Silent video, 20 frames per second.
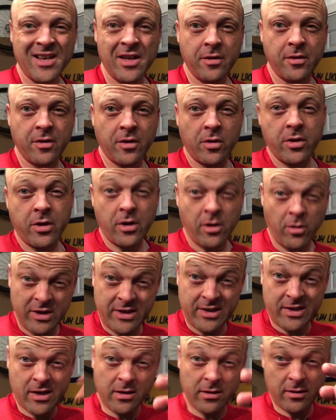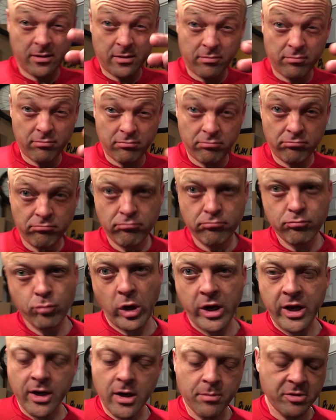So you know what sucks?
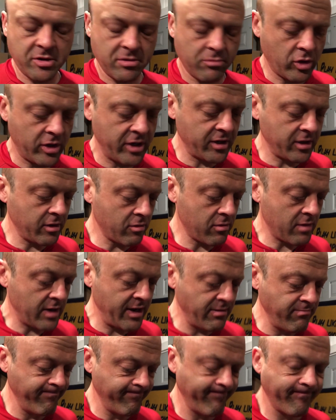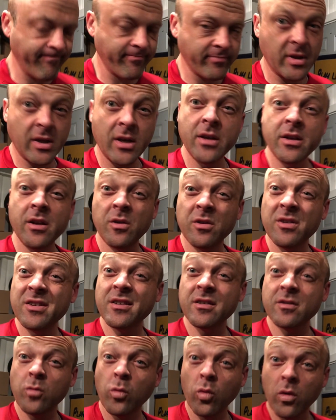Waking up in the morning to go ride. You know what
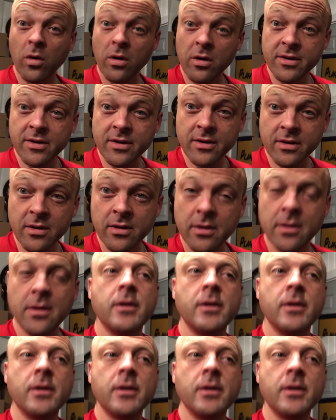sucks worse?